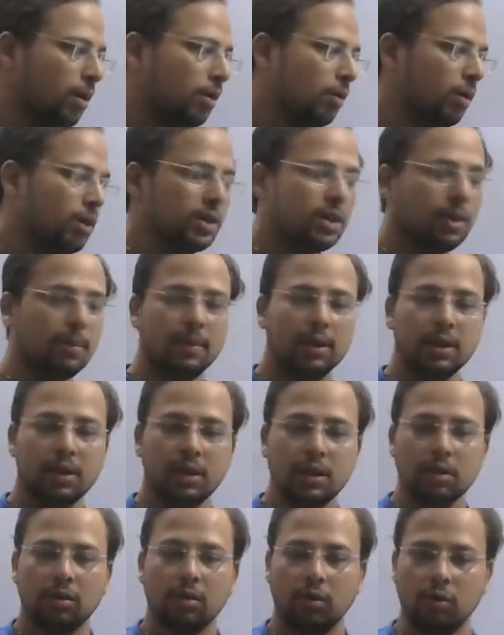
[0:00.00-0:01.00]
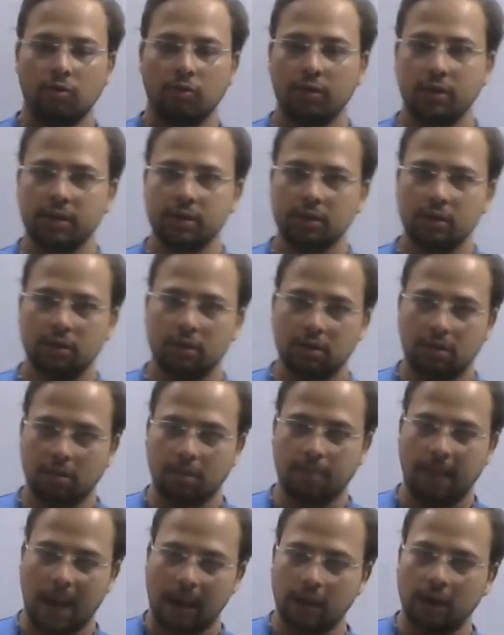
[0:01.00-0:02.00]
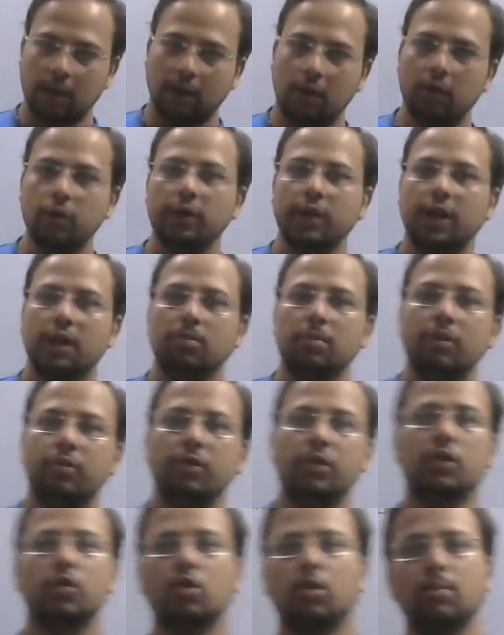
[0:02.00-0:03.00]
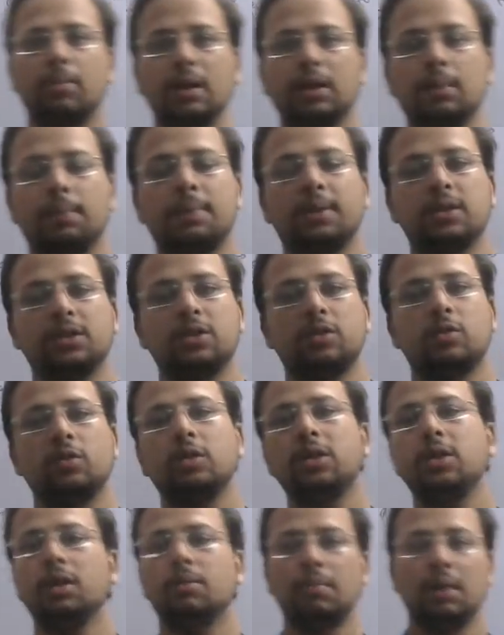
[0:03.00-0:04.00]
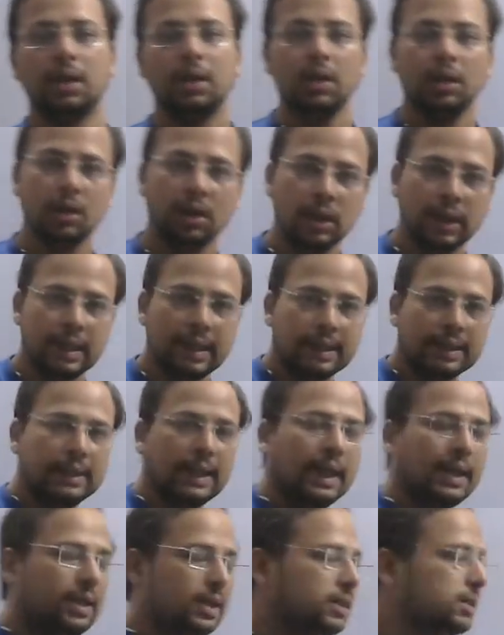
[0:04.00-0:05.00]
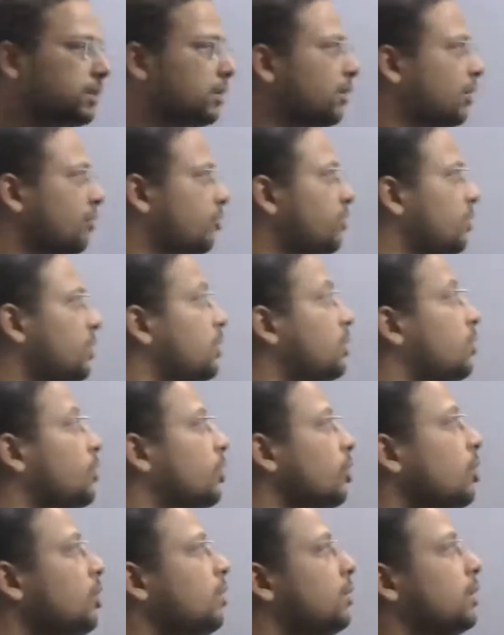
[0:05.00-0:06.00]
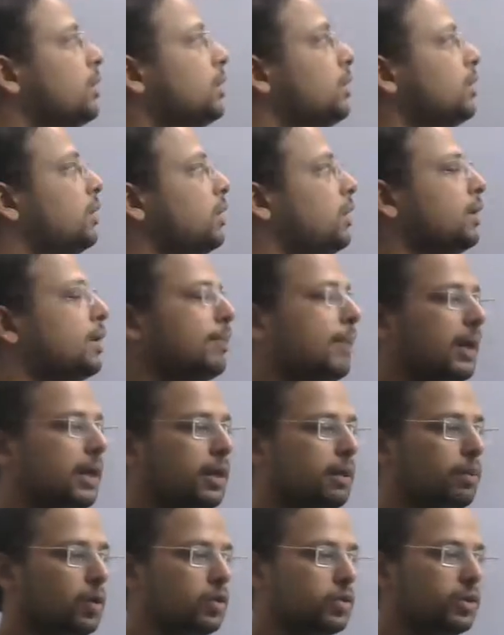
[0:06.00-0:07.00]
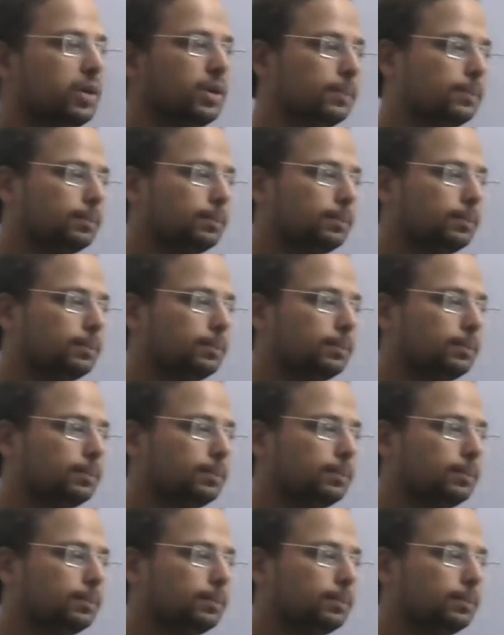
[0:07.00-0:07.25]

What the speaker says: Okay, the money of which bank account can be withdrawn by the person on demand, that is referred to your demand deposit.